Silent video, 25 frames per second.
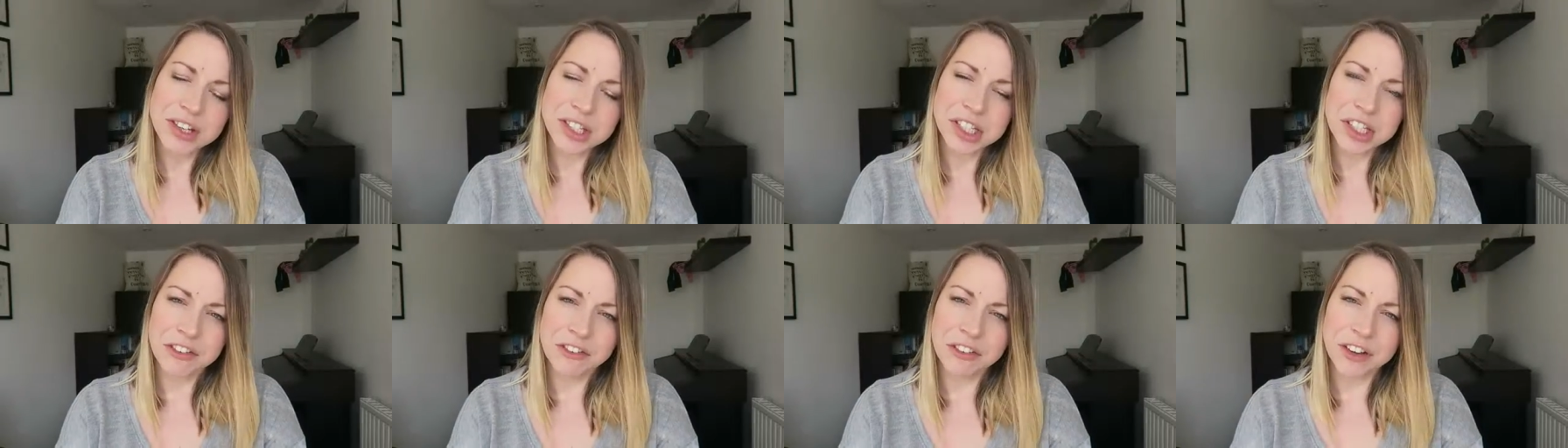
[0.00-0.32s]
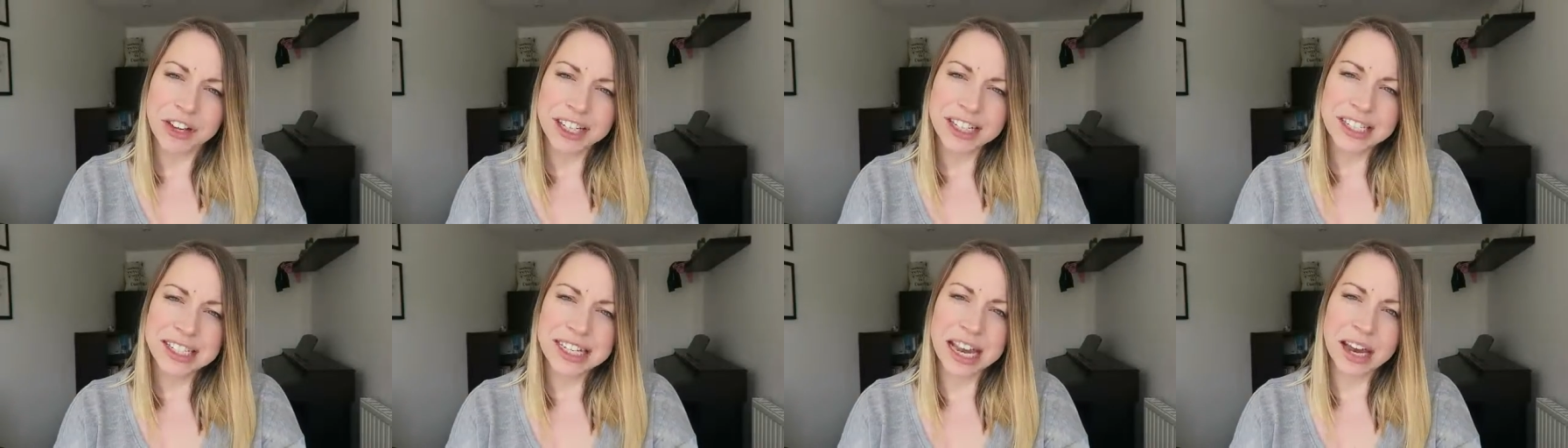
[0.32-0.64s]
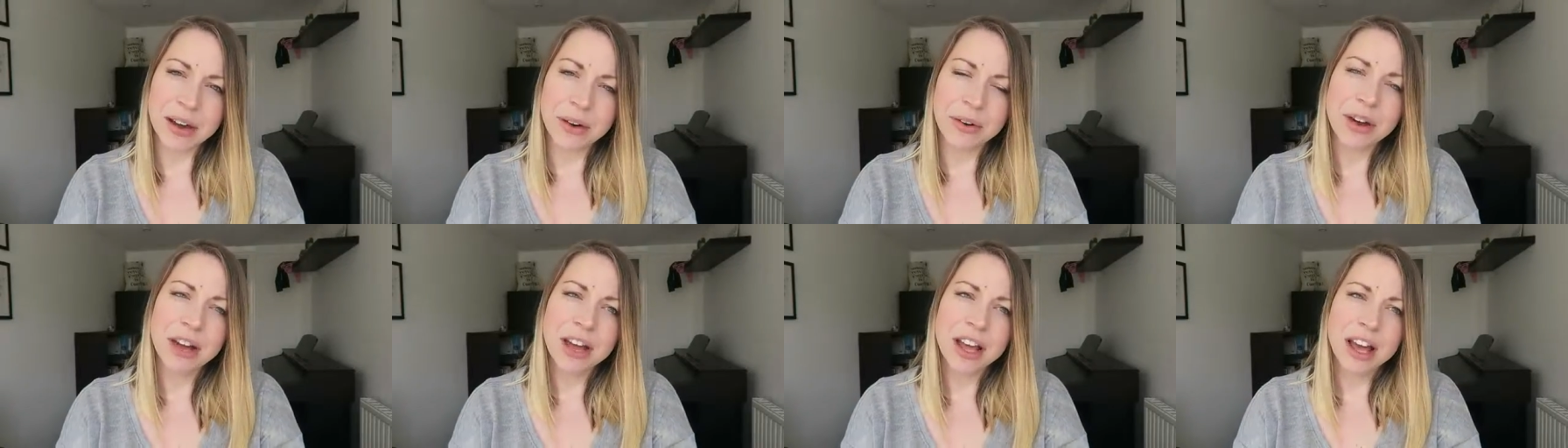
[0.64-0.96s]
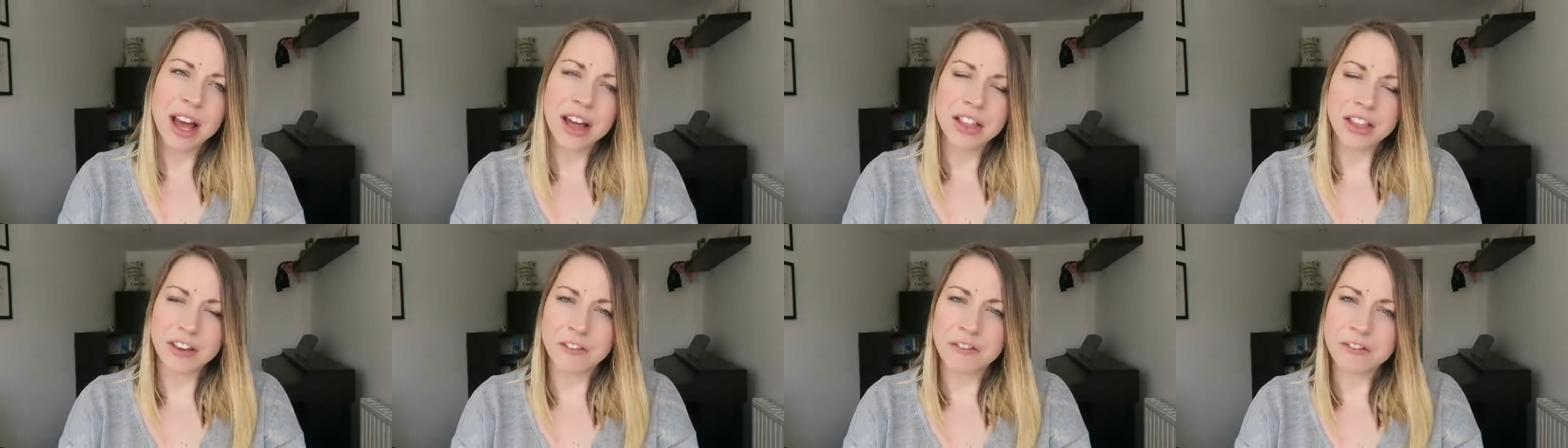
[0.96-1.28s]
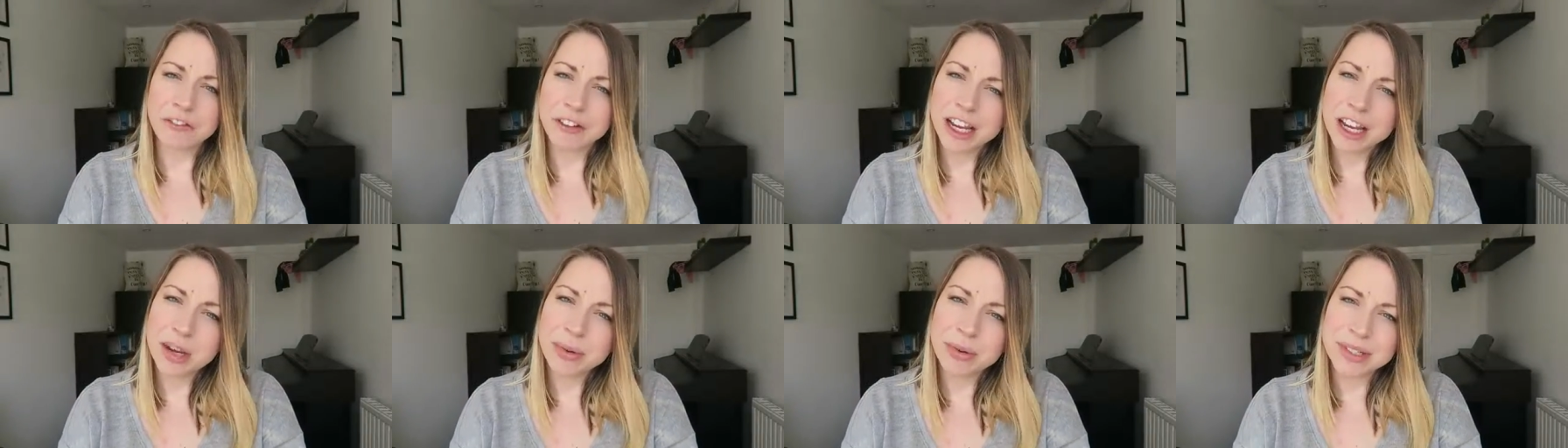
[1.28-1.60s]
to find out the
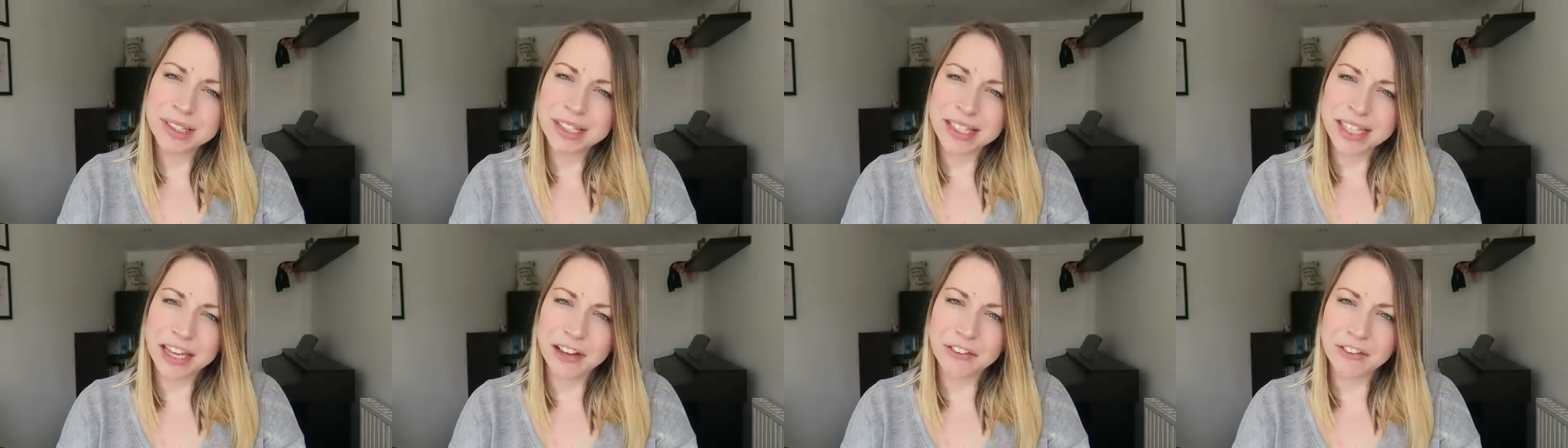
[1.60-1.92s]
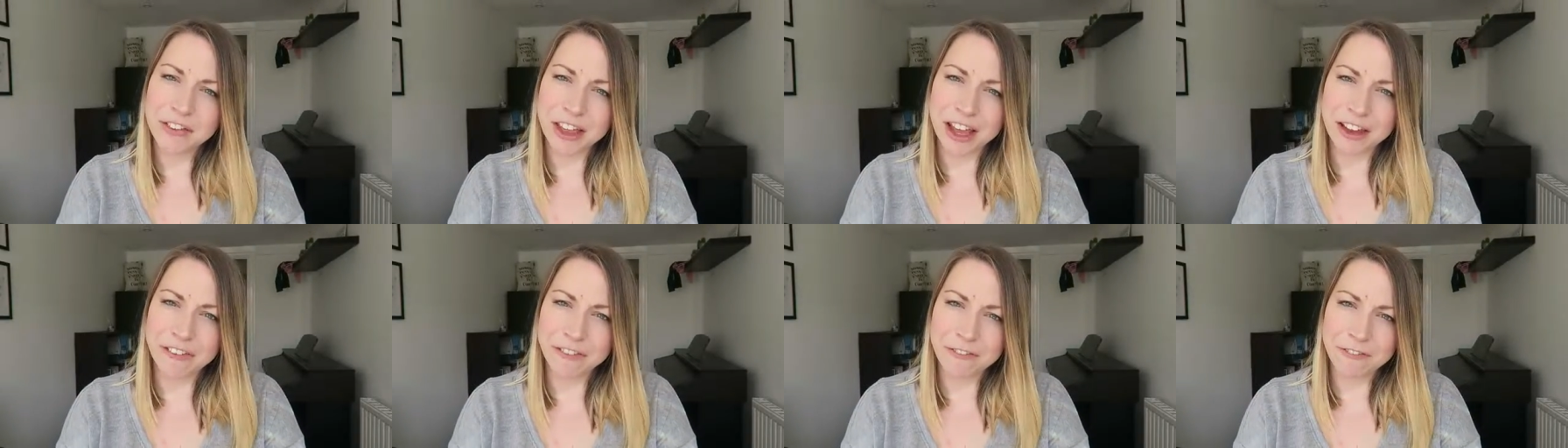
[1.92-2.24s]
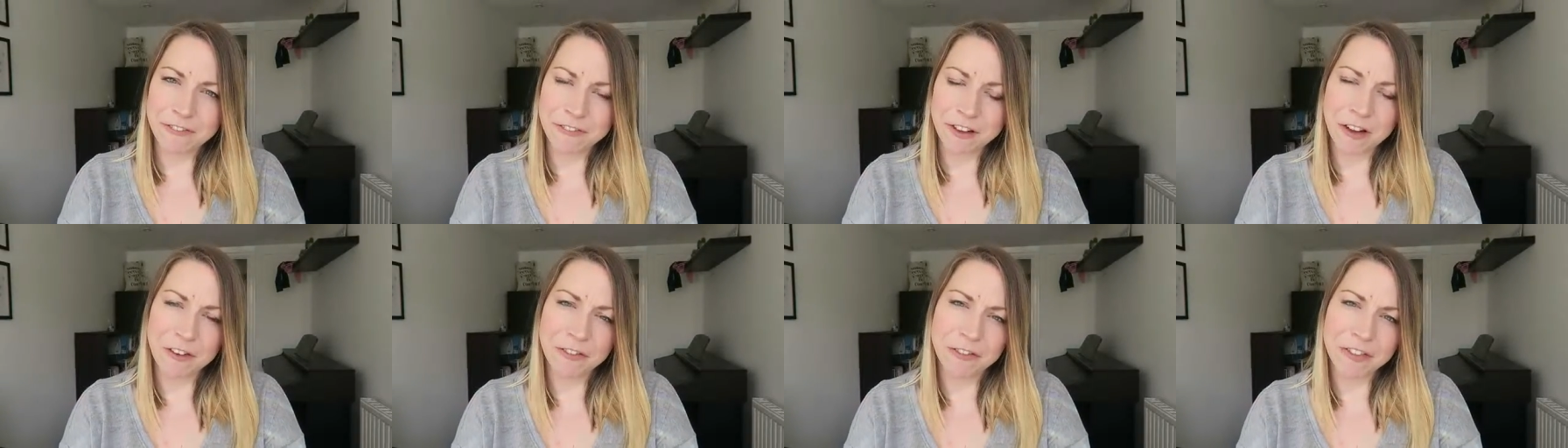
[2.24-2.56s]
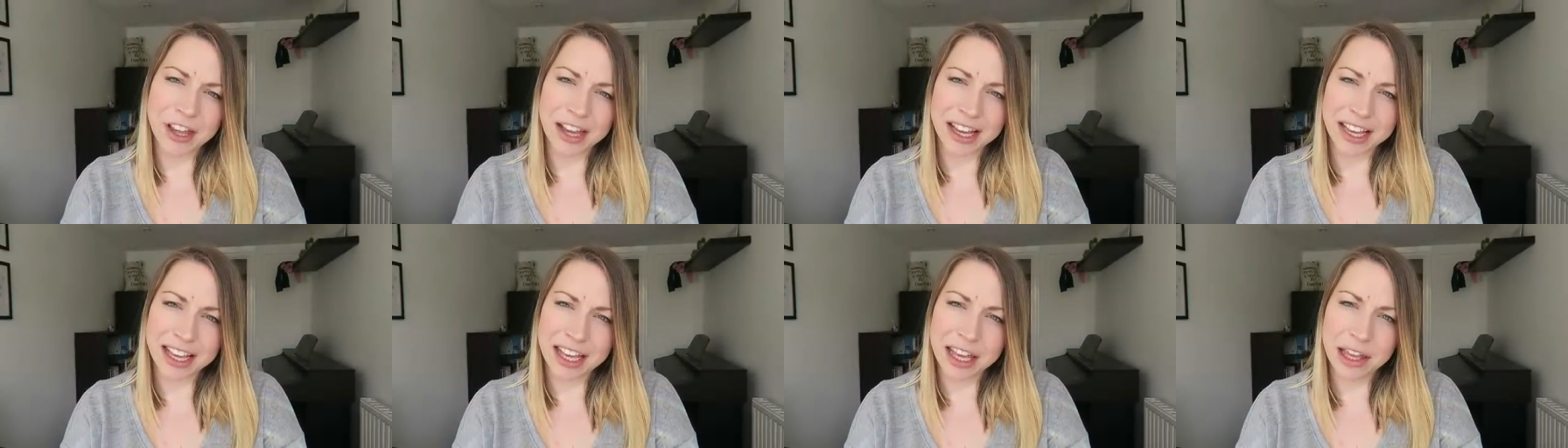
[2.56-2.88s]
frequency of that